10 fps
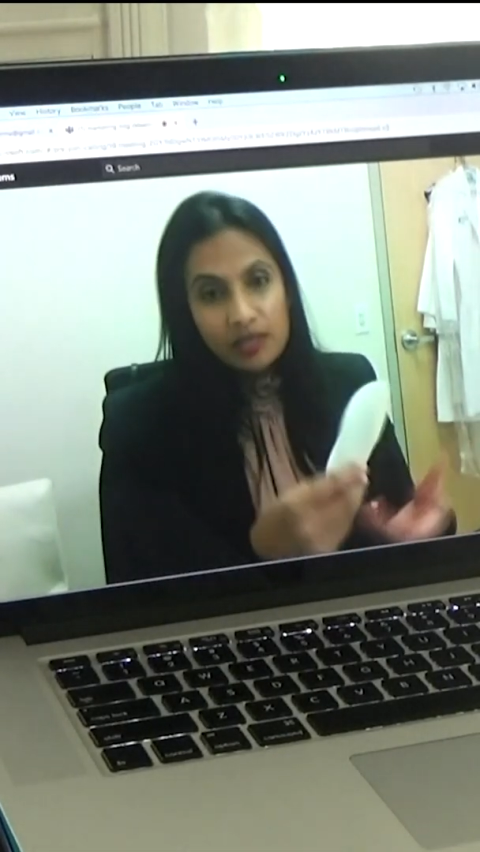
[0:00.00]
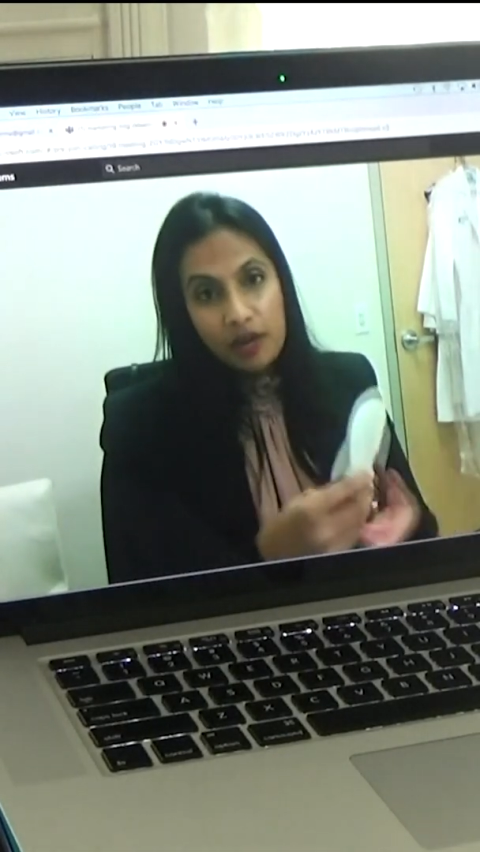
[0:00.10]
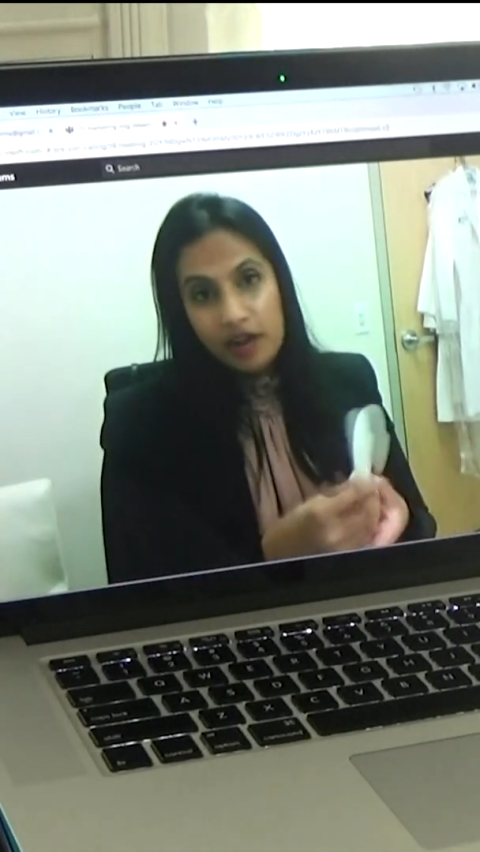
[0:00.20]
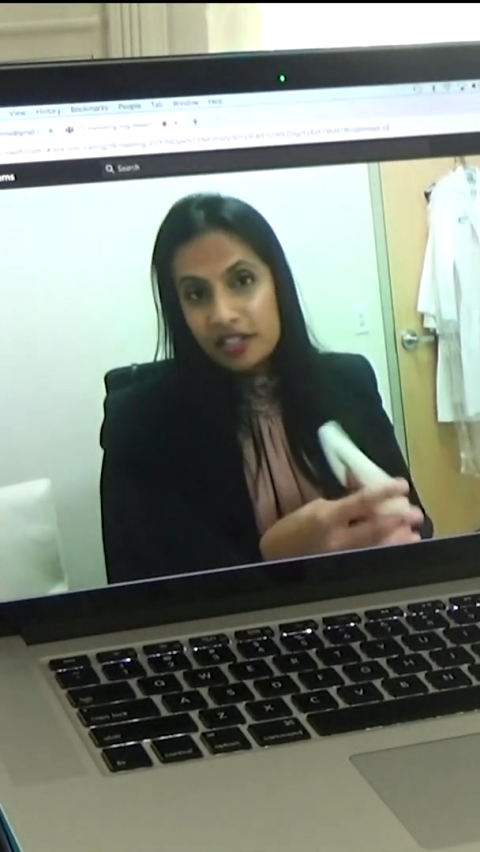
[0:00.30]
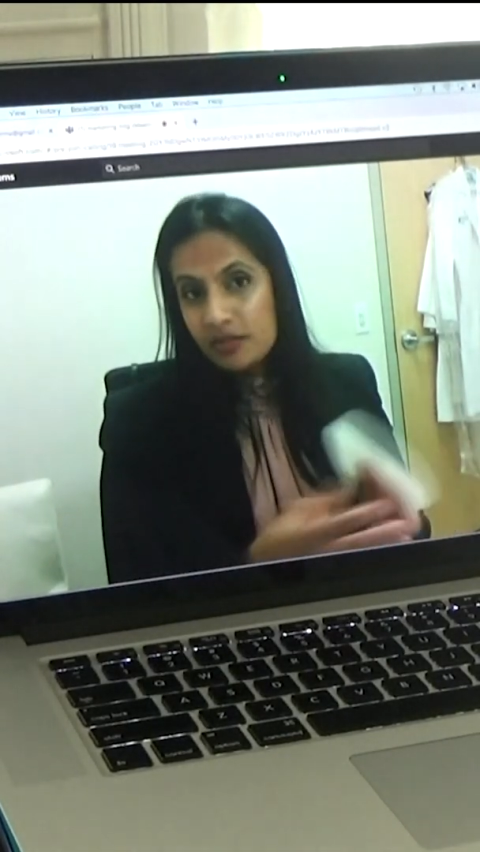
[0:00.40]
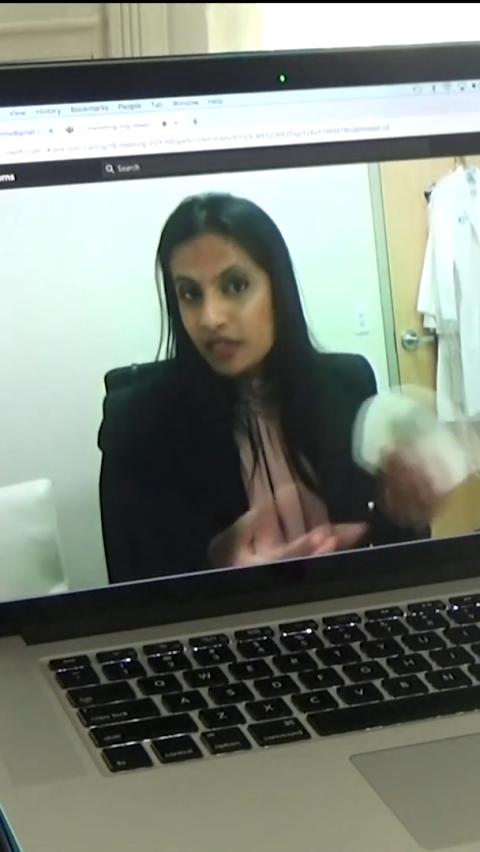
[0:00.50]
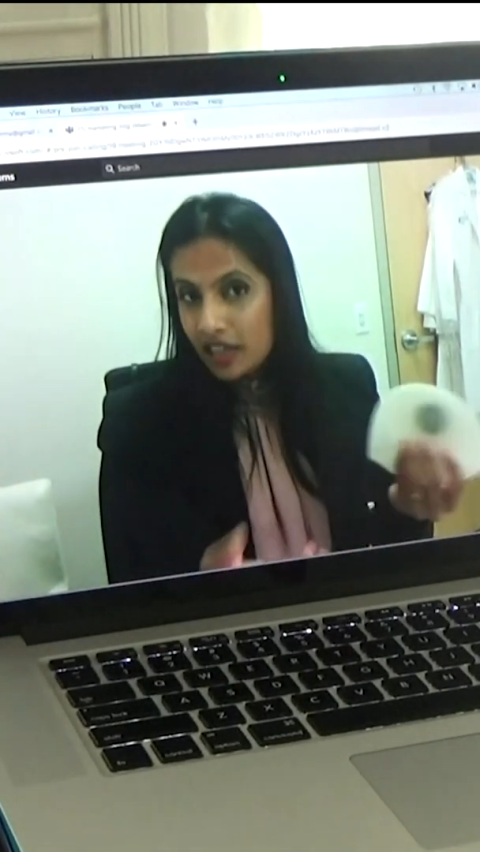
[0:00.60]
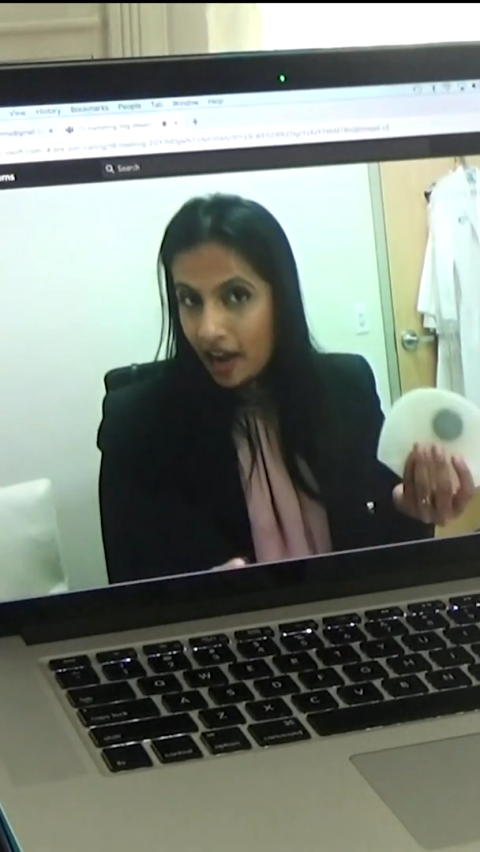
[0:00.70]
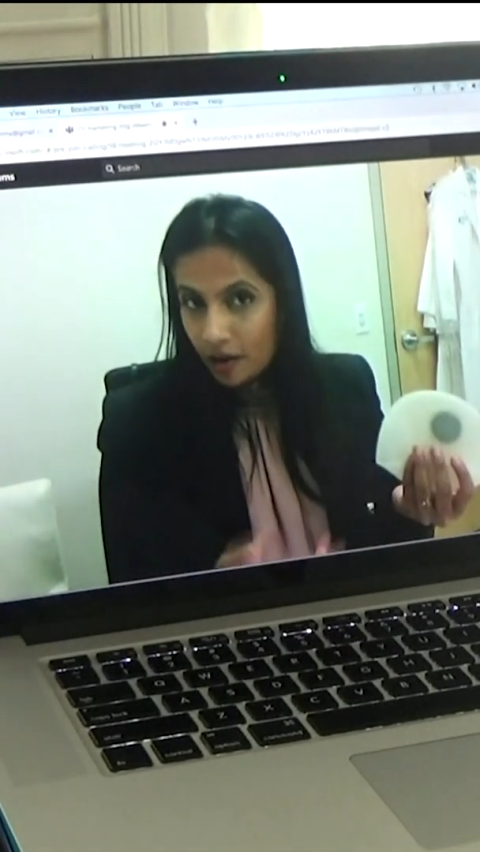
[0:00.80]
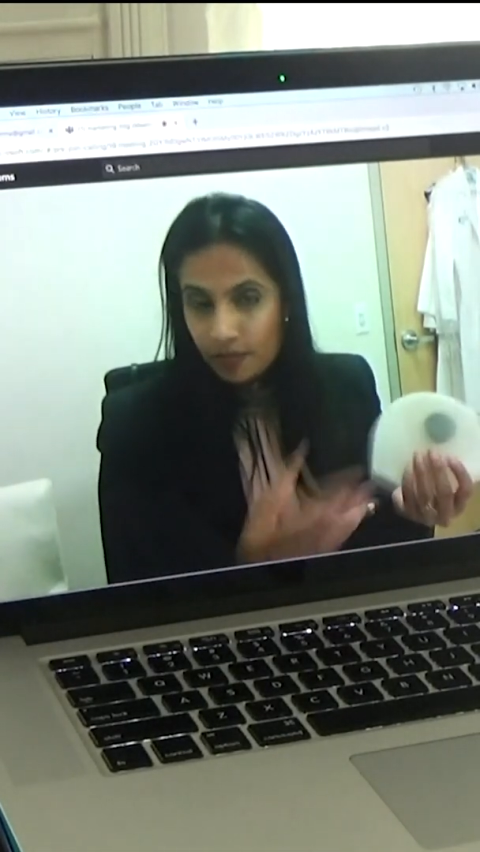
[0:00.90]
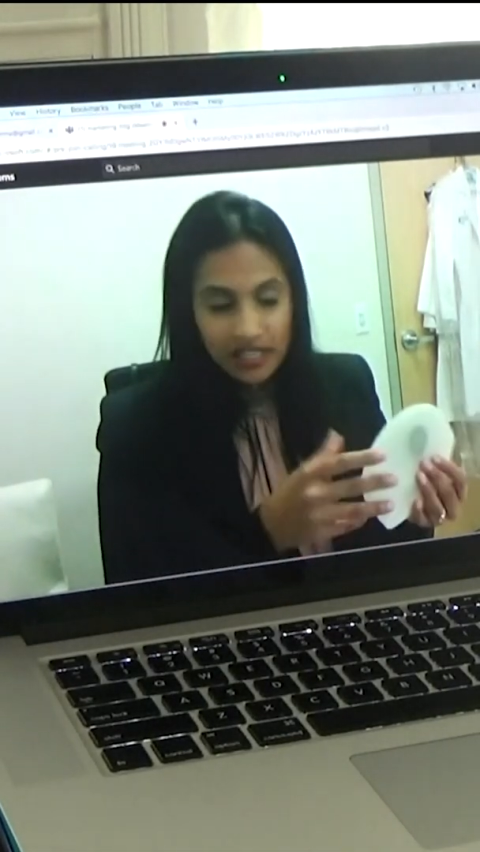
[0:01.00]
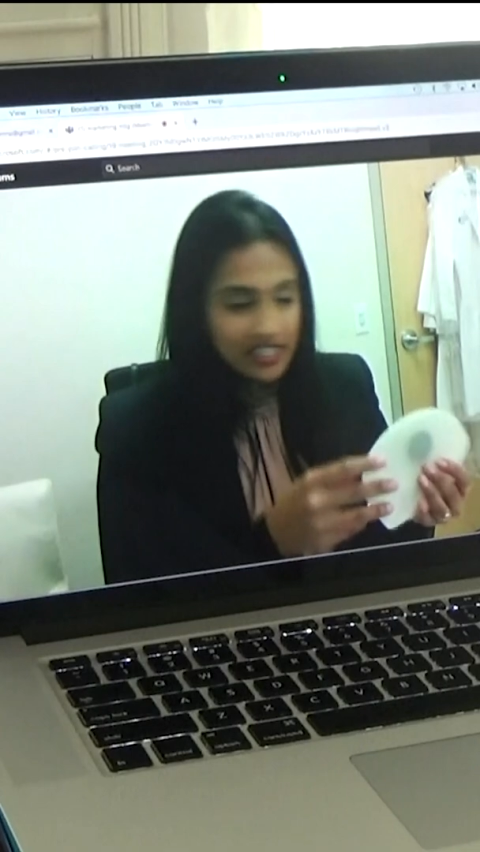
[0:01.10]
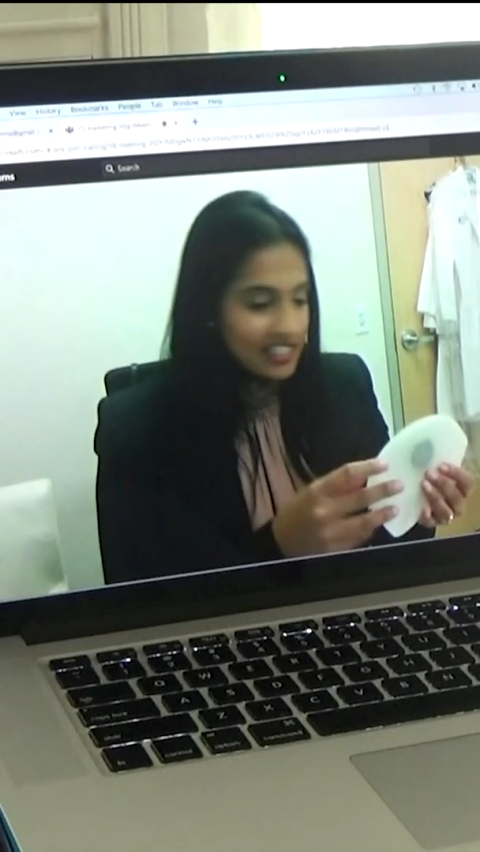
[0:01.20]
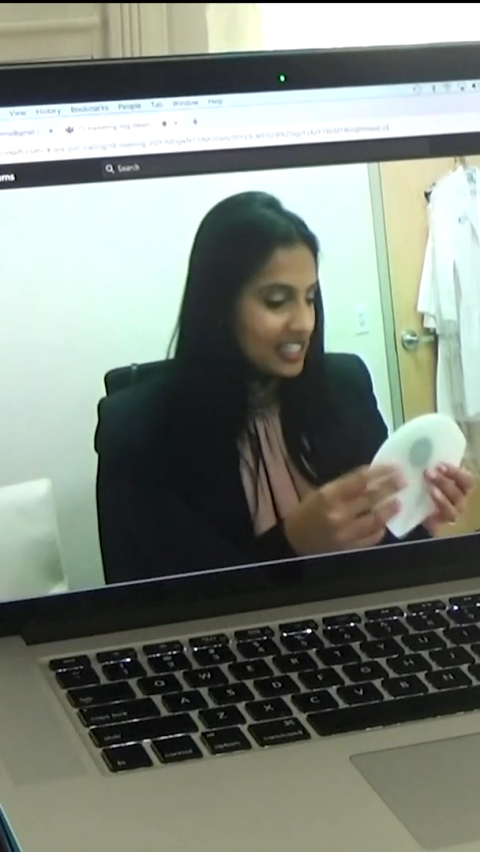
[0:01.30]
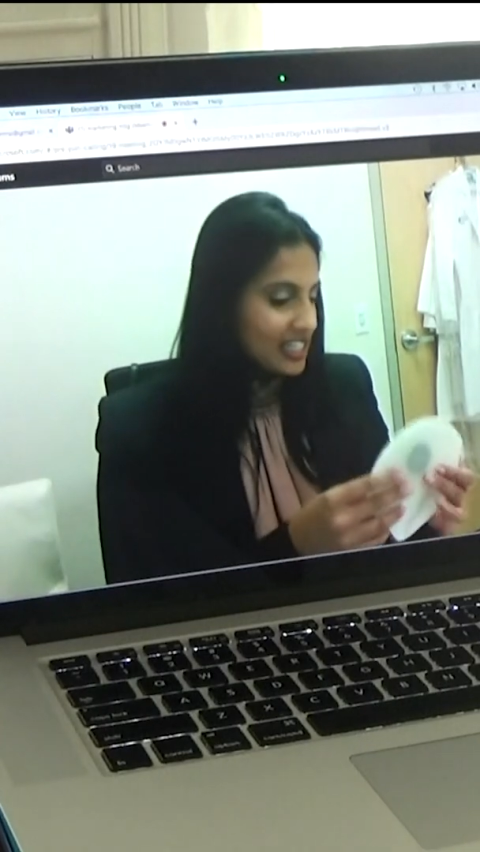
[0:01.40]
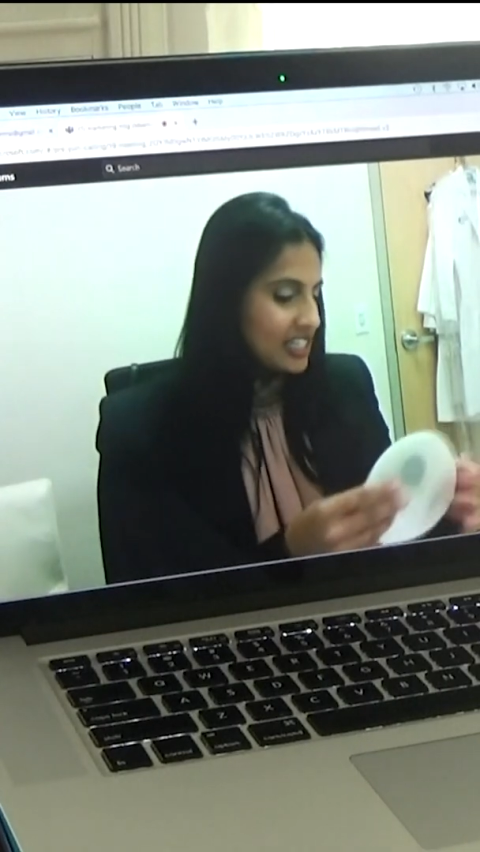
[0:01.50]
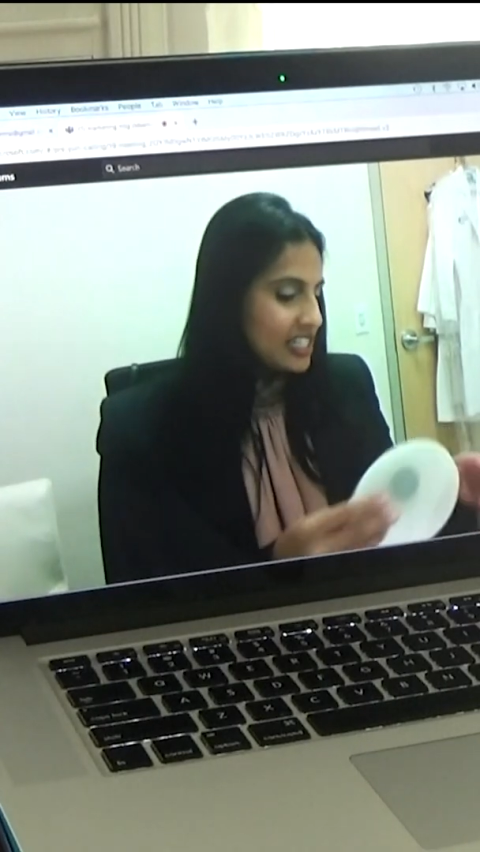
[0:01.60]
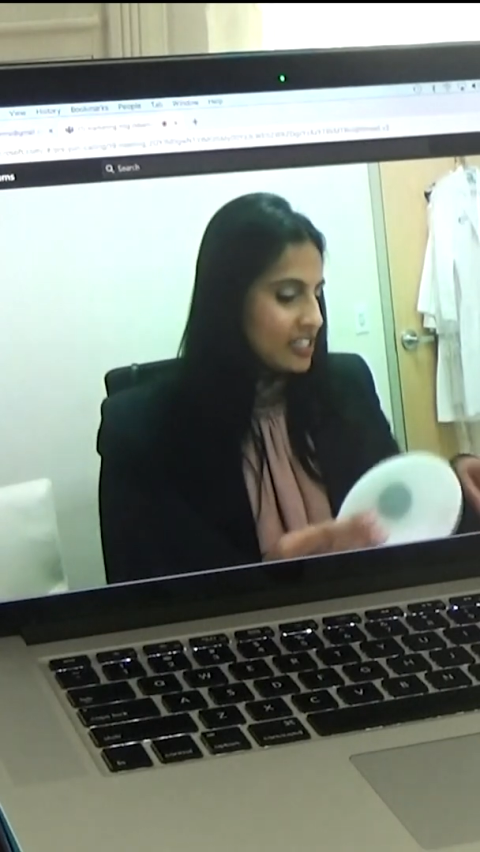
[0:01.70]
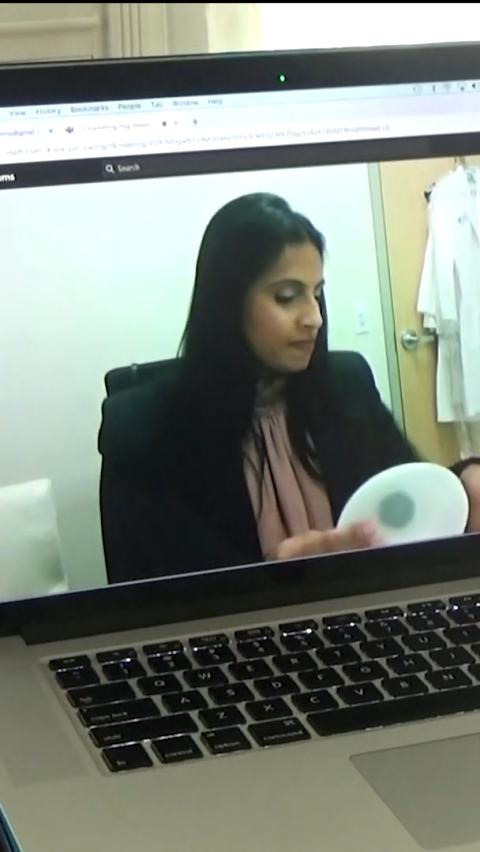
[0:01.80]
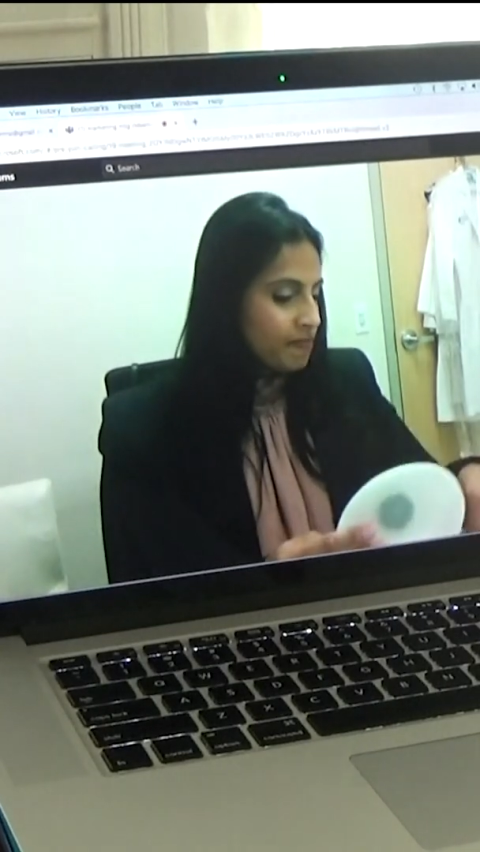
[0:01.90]
approximately how big it
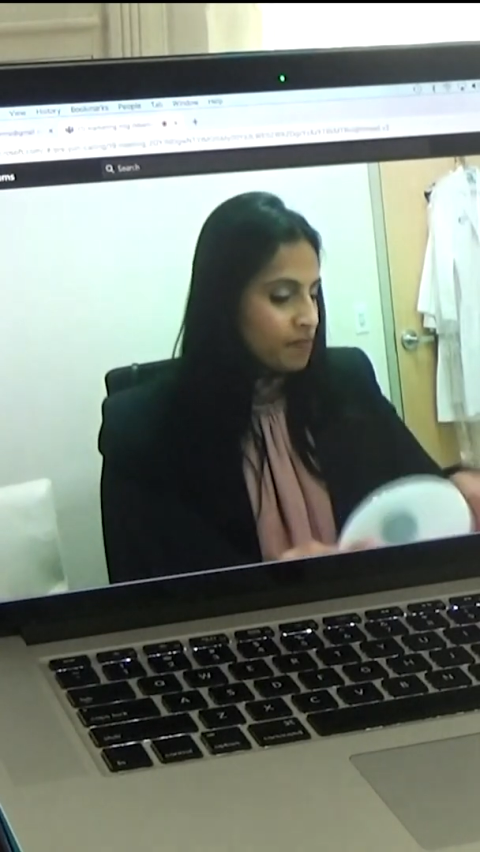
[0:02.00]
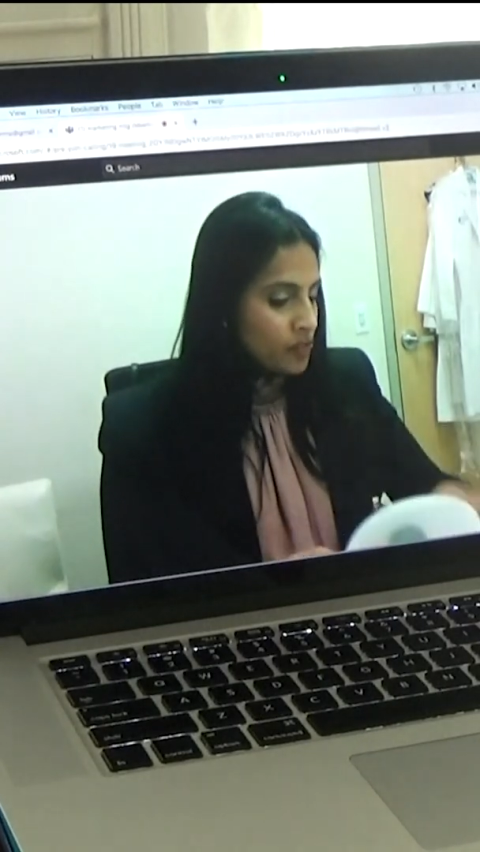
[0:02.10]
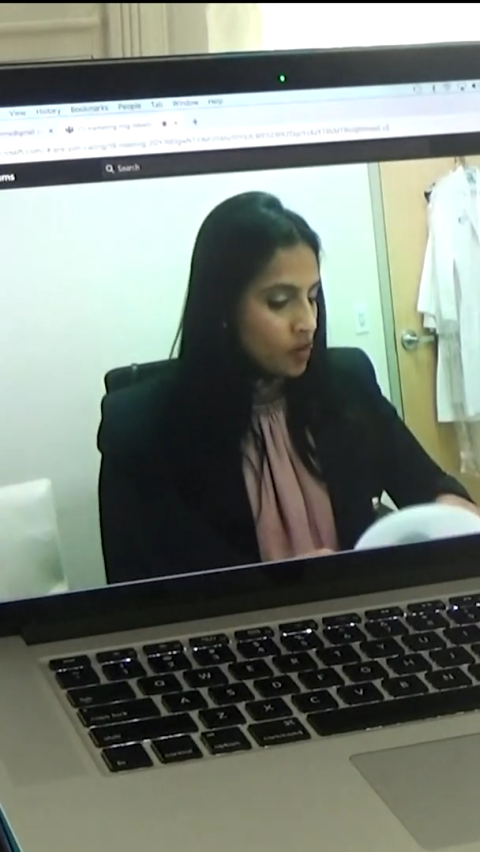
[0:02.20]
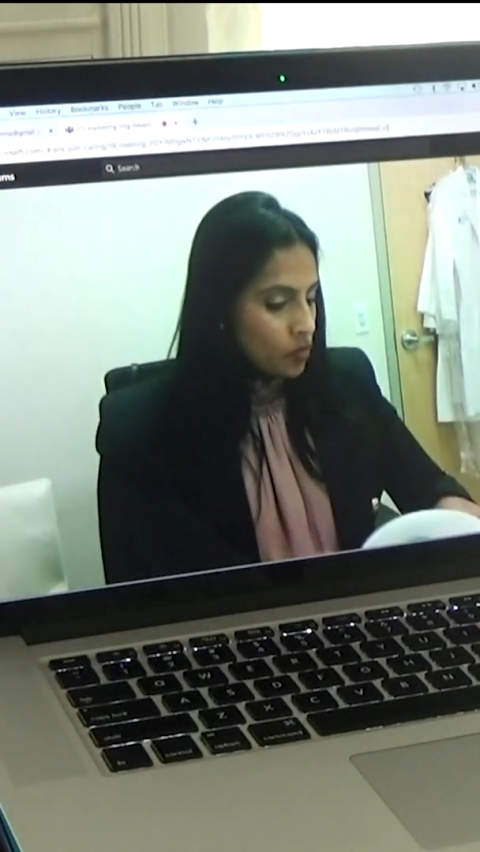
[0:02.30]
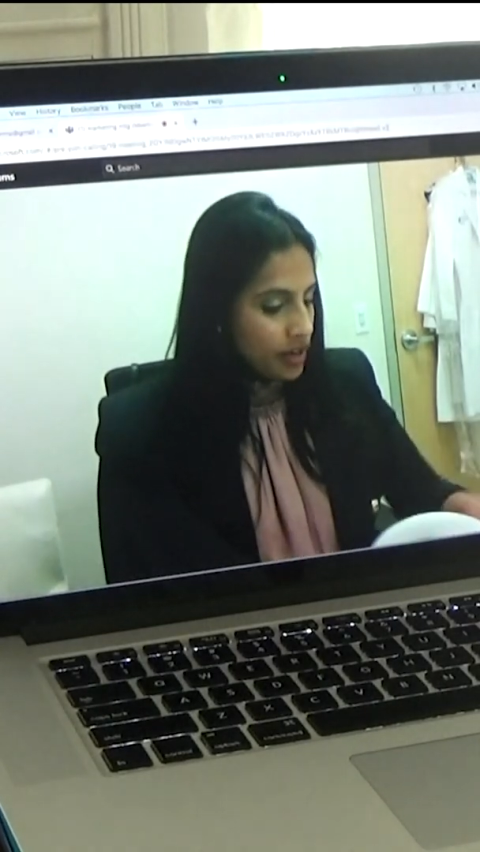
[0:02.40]
is.